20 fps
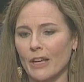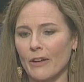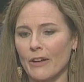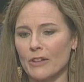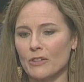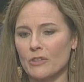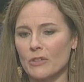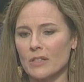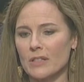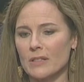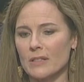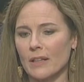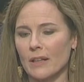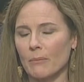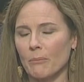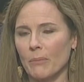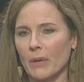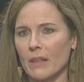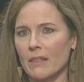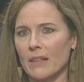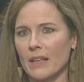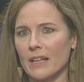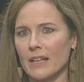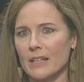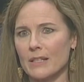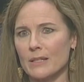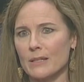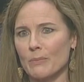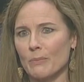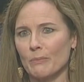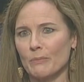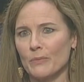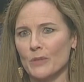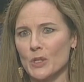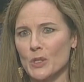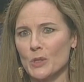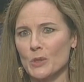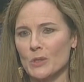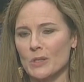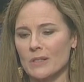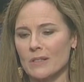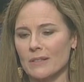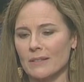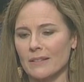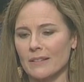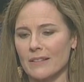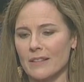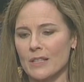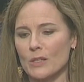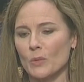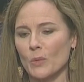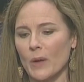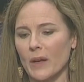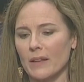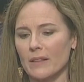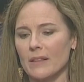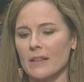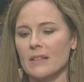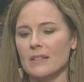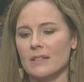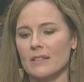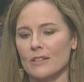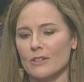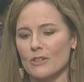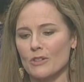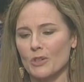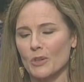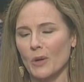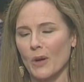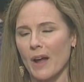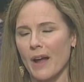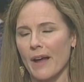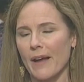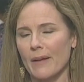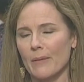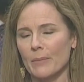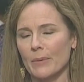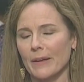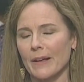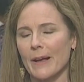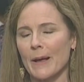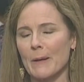characteristic pithiness, used this to describe